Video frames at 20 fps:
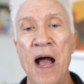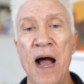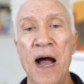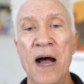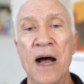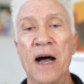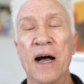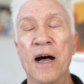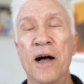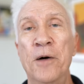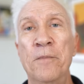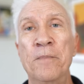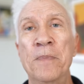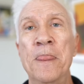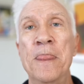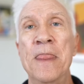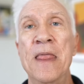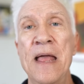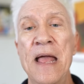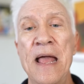
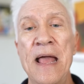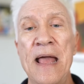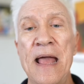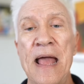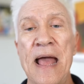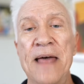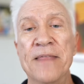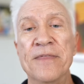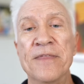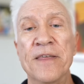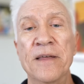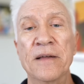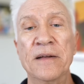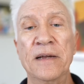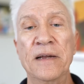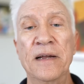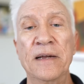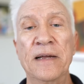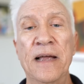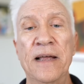and
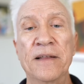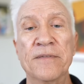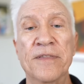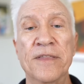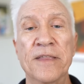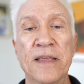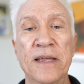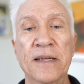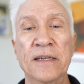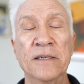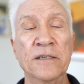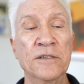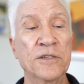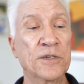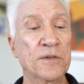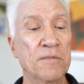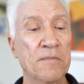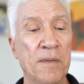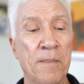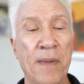
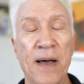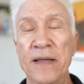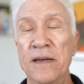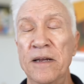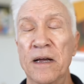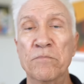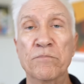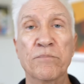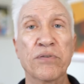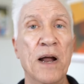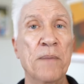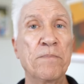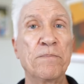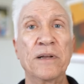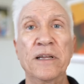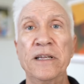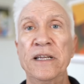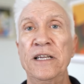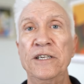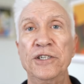things might
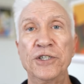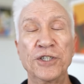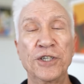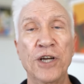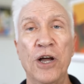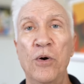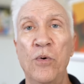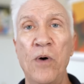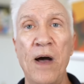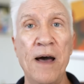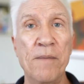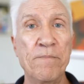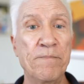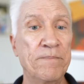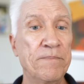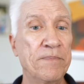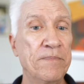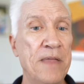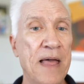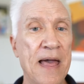abruptly show
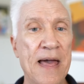up.